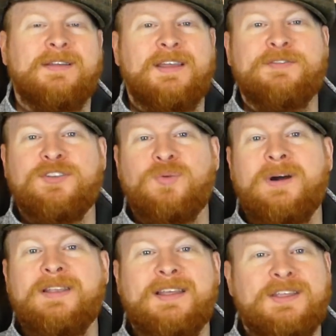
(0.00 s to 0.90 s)
If it's
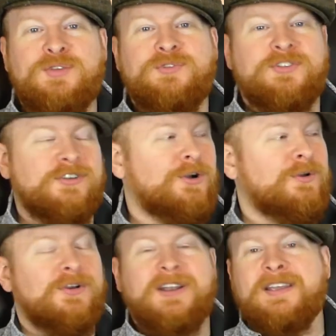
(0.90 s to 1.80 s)
one that you just know
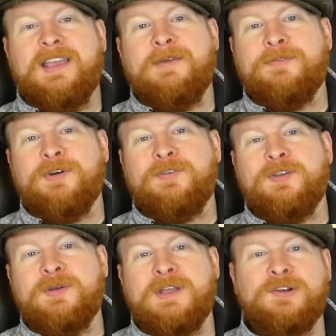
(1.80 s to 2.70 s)
you're going to keep for a
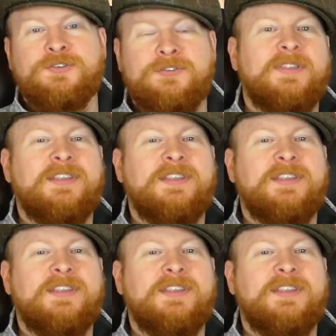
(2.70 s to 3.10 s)
few years,